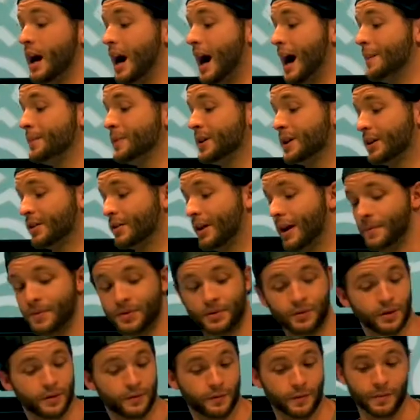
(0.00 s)
I'm going to
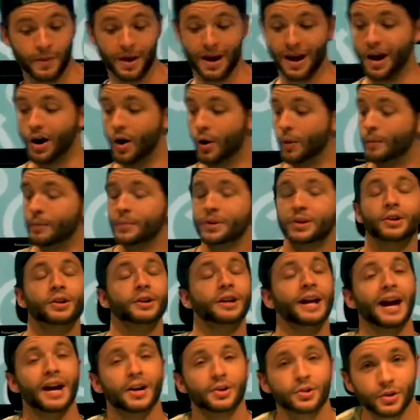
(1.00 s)
grab 3 for my help, but you're
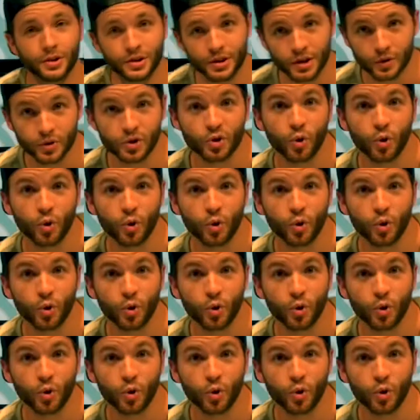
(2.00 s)
going to actually do